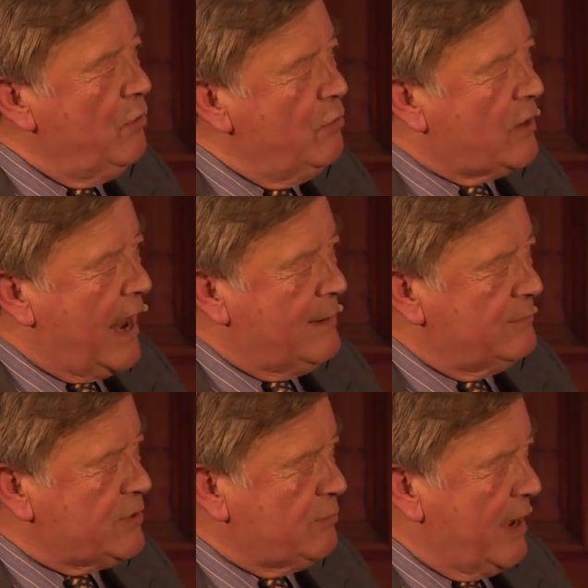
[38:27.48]
who
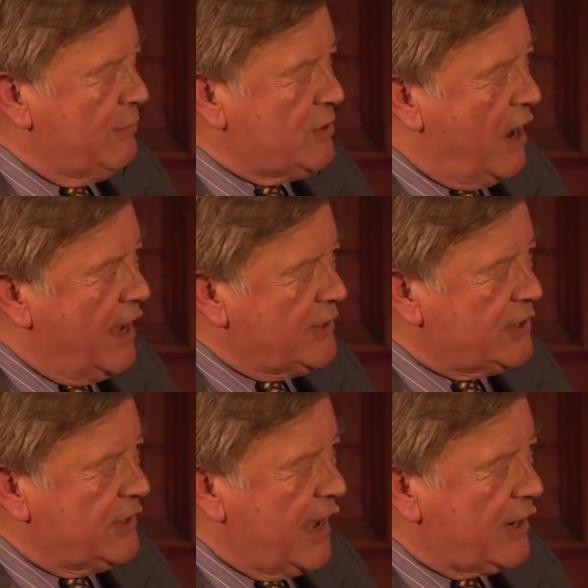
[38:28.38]
claims to be able to
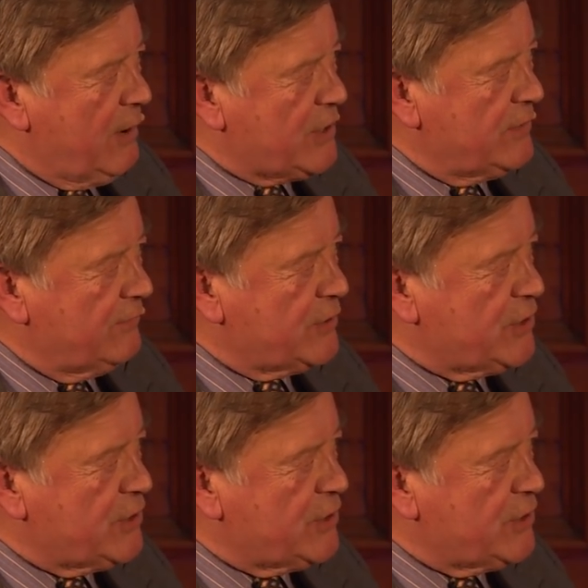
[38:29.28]
answer that question for